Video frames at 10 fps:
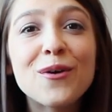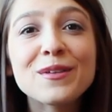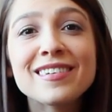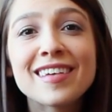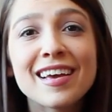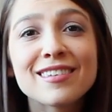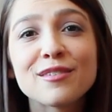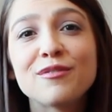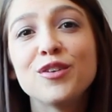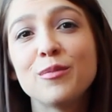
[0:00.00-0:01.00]
only takes
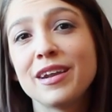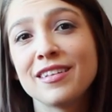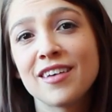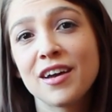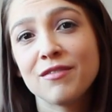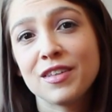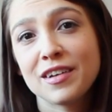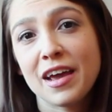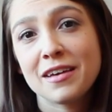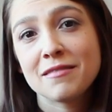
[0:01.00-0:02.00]
a few minutes out of the
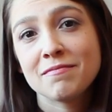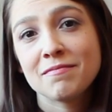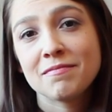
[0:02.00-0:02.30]
day.